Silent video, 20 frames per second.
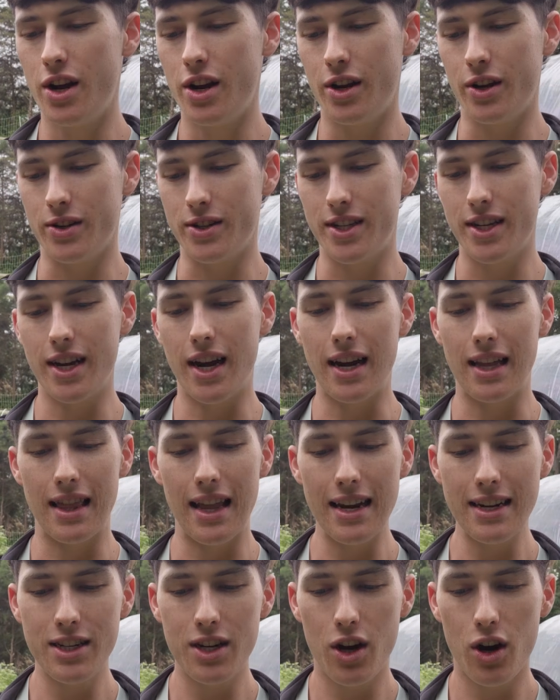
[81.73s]
You'll see I
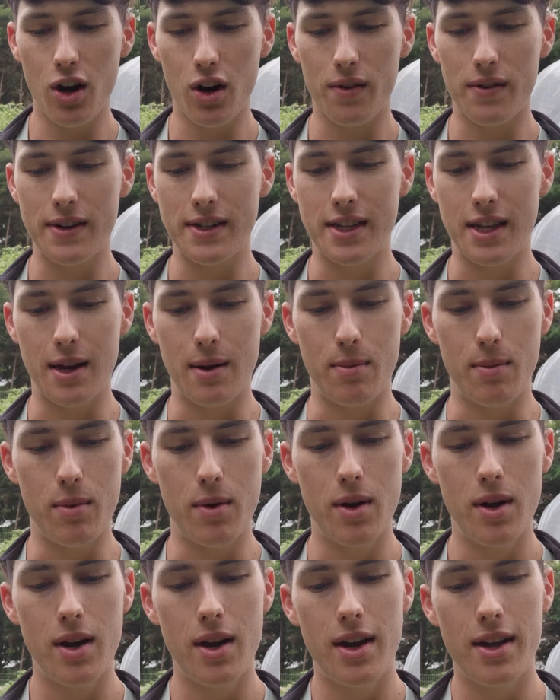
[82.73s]
like to harvest them.
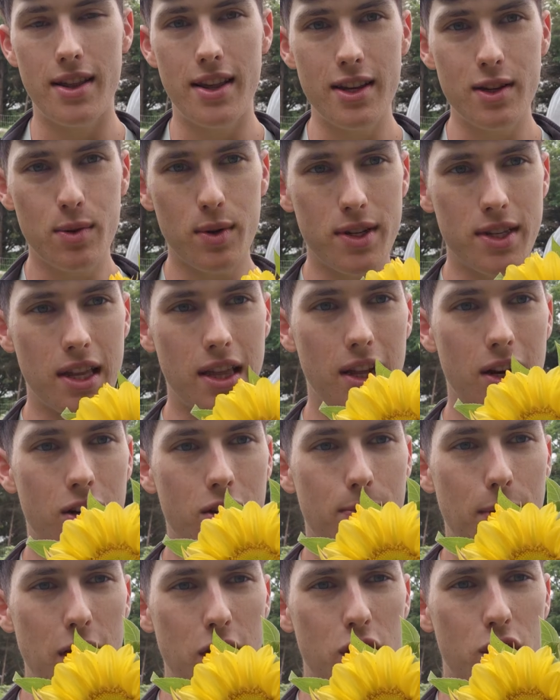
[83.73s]
This one's a little
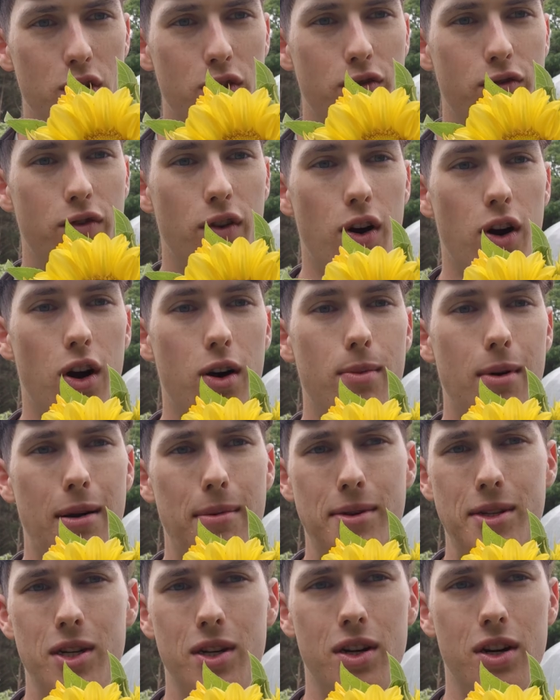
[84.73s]
bit too far, but
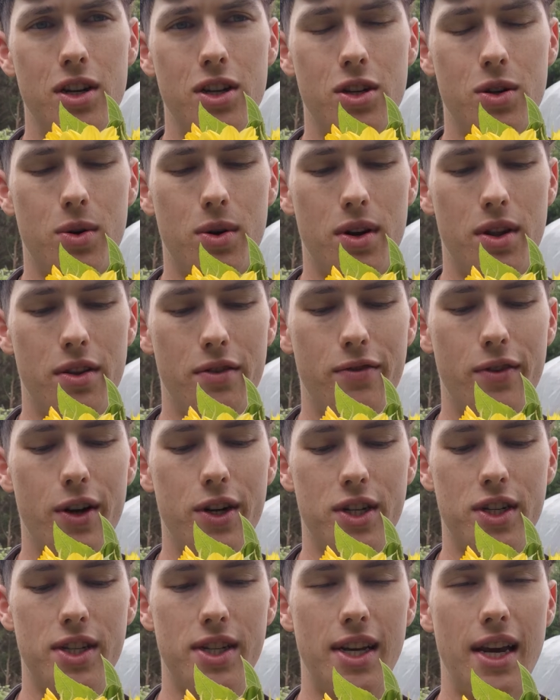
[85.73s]
I'm still going to store it in the
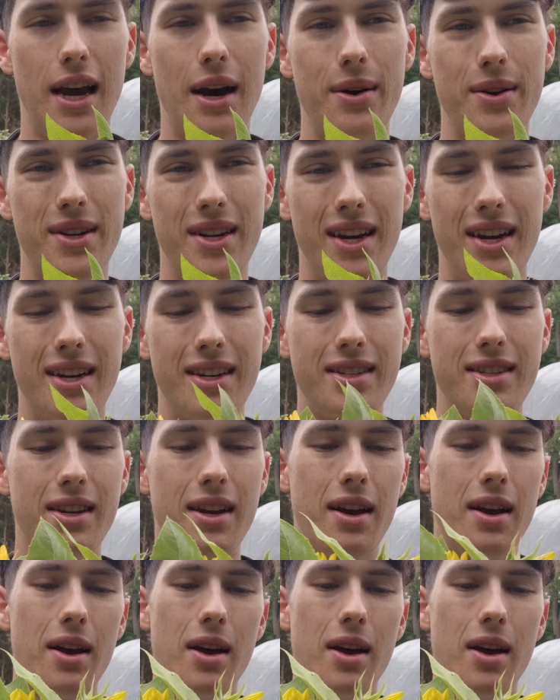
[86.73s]
fridge to see how it does.